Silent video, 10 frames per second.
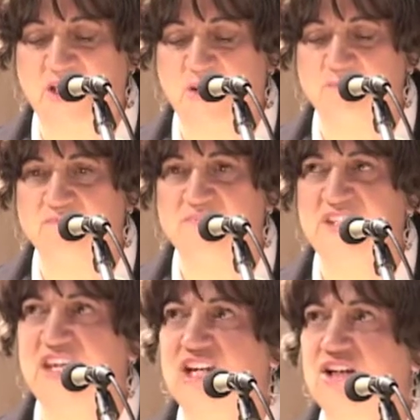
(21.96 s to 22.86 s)
um,
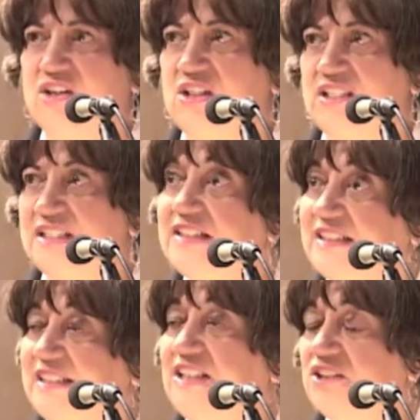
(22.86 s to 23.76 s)
the air is
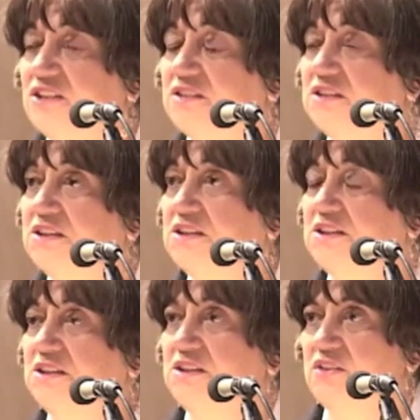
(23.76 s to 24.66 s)
cleaner,
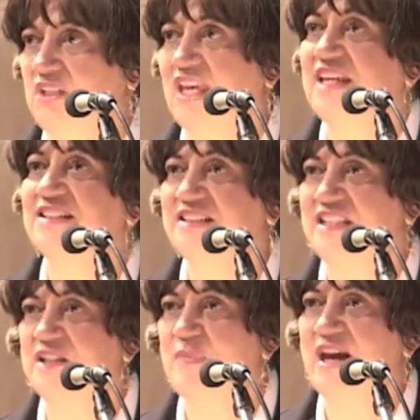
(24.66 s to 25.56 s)
you can
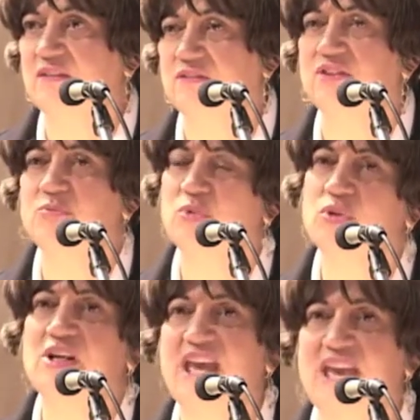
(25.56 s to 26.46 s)
see the mountains
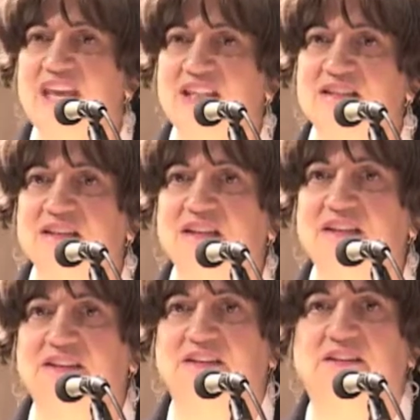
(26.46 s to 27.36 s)
more days,
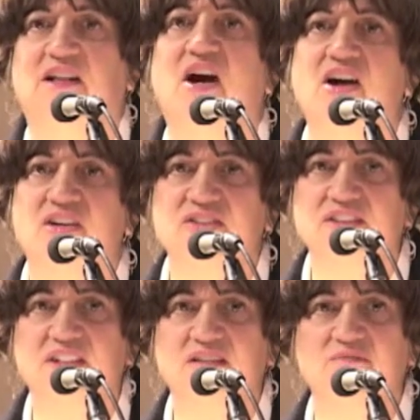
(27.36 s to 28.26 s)

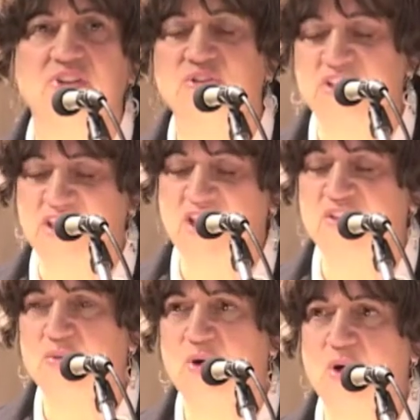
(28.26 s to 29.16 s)
that you see on
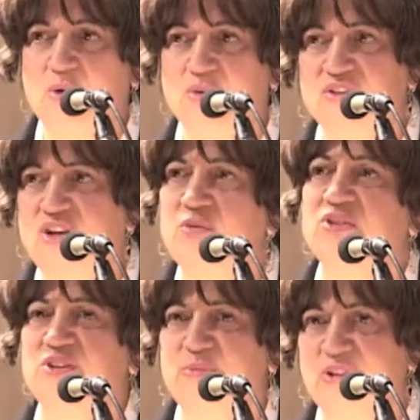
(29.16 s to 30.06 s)
the roads
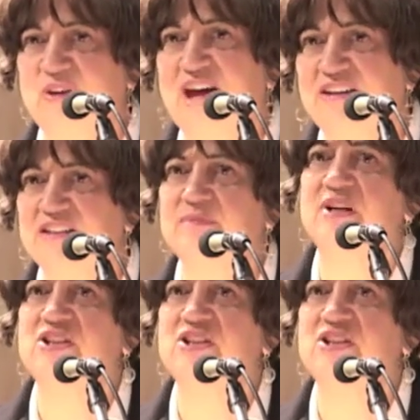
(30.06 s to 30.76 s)
don't spew out as